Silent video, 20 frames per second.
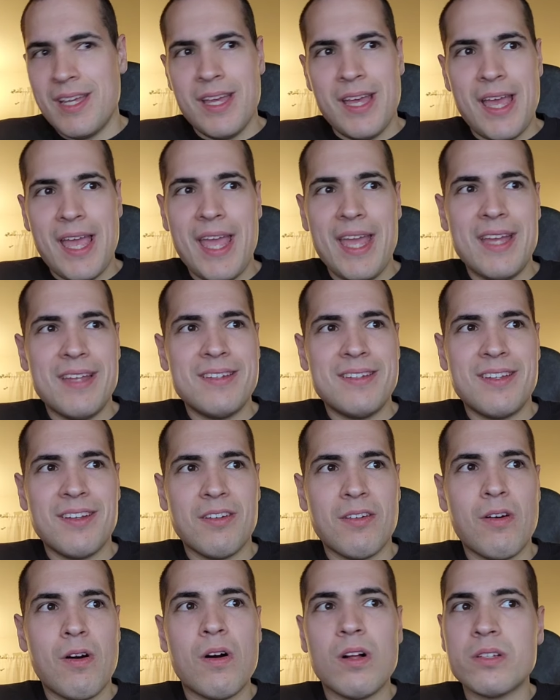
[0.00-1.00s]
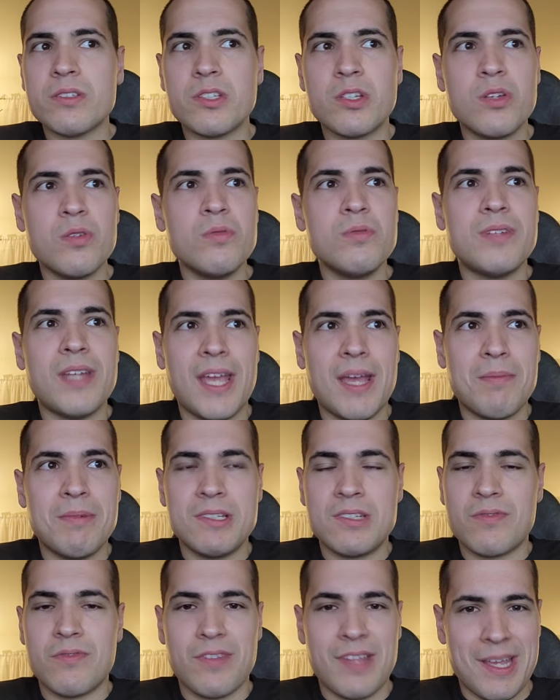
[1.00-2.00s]
and they're all 2
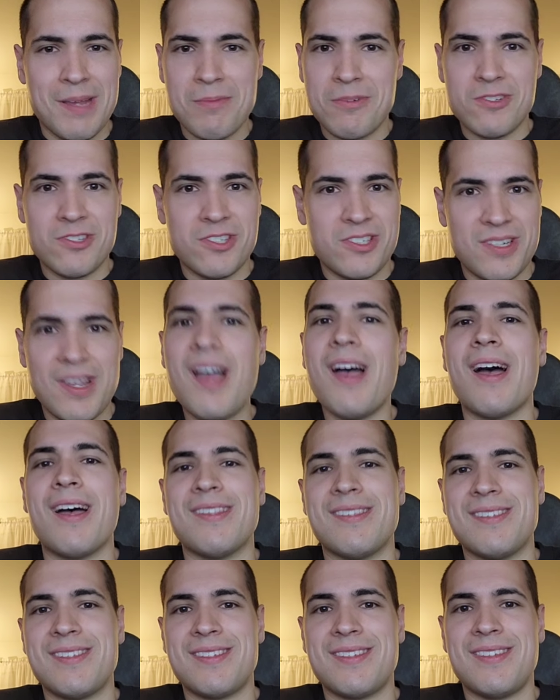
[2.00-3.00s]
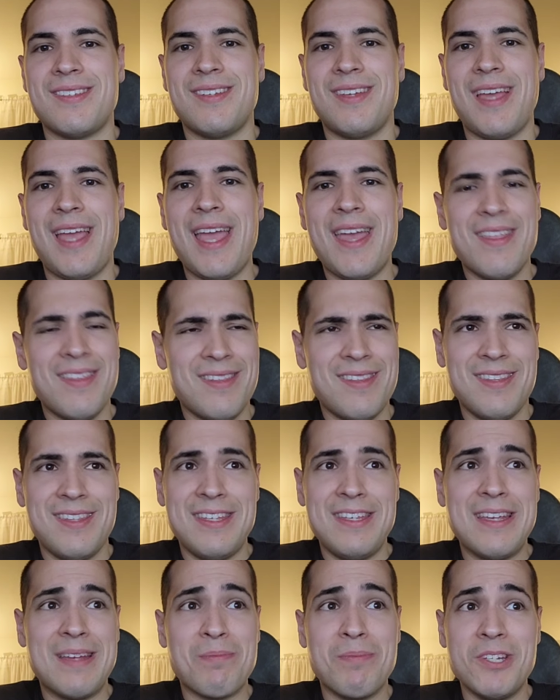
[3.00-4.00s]
damage flamer shots. And
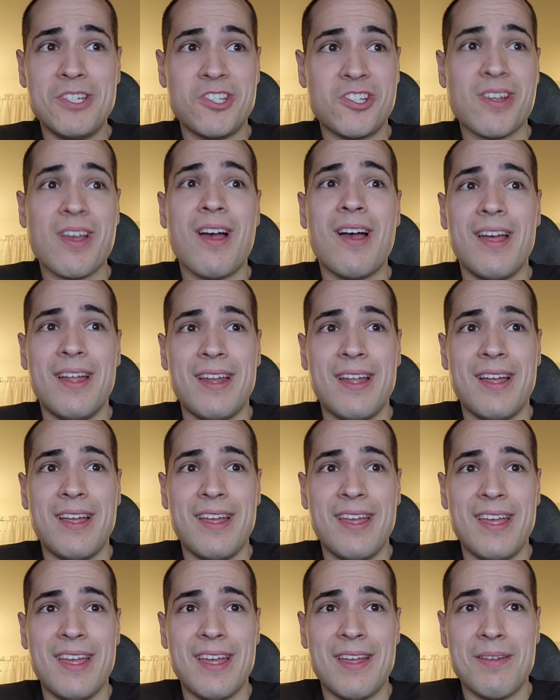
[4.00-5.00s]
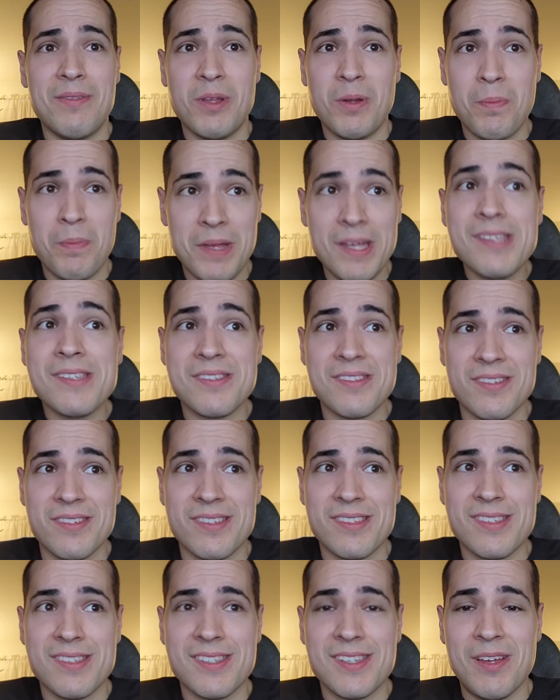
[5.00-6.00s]
you can be shot, they're
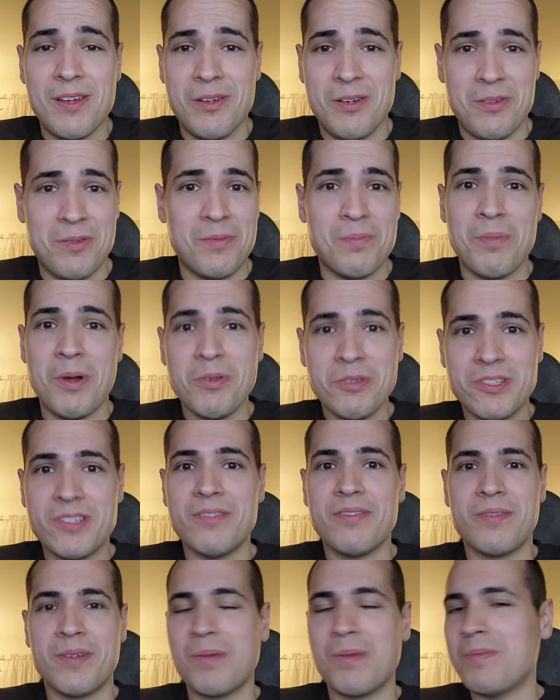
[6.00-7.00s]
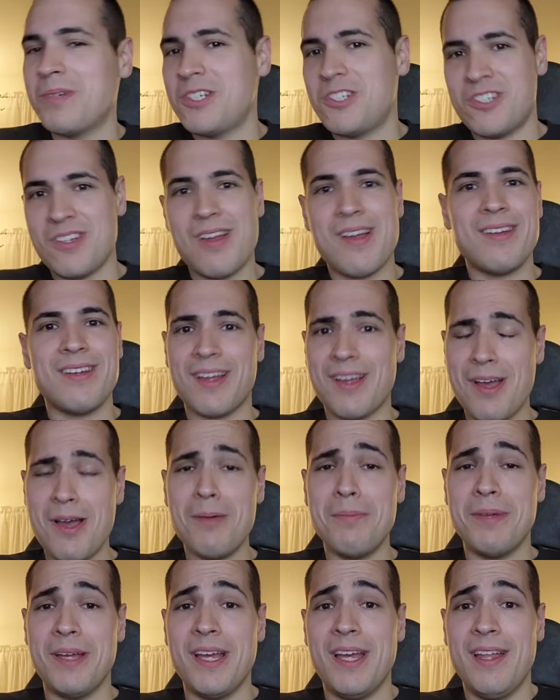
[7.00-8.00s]
pistols, so most of them can be shot into
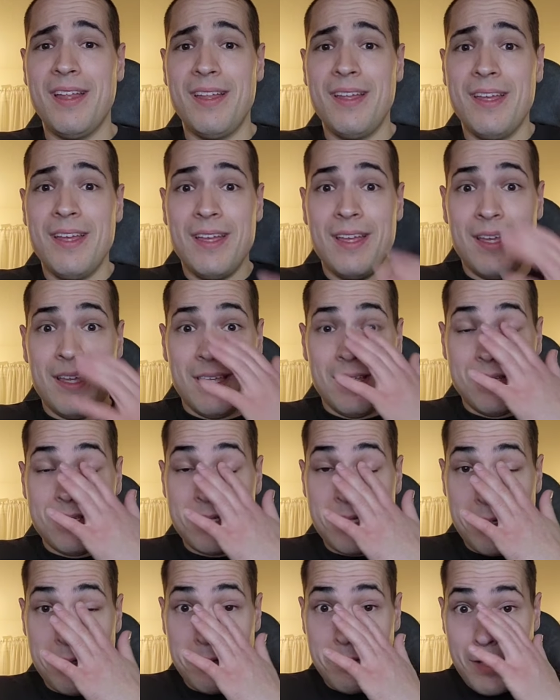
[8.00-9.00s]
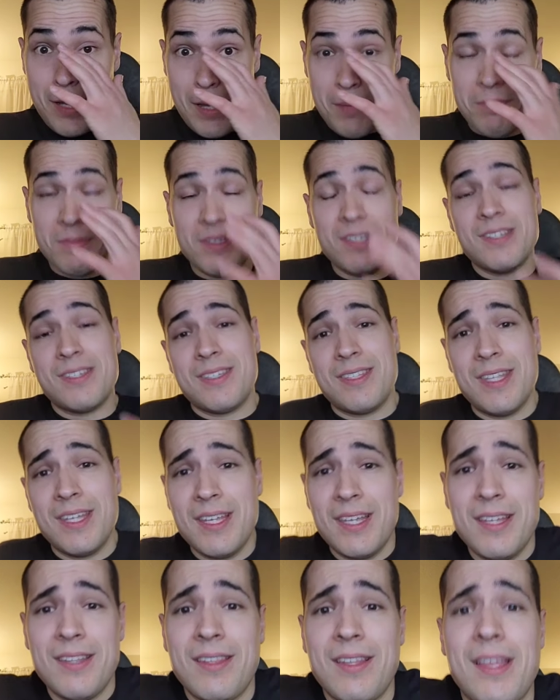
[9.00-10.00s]
combat. So I'm just
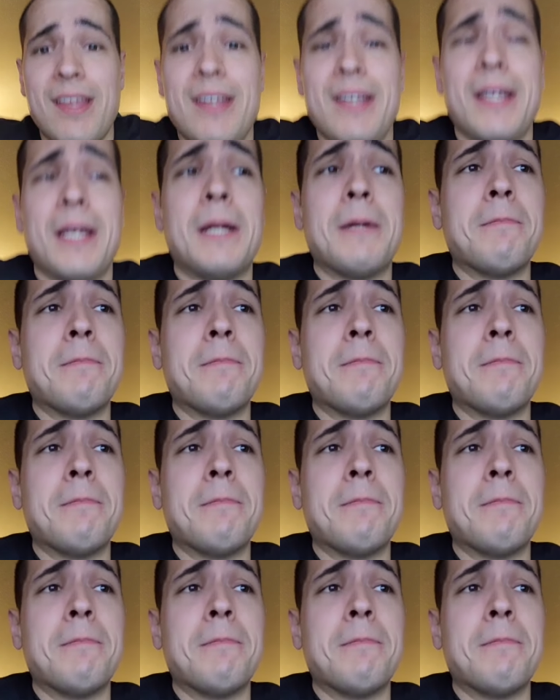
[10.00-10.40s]
thinking like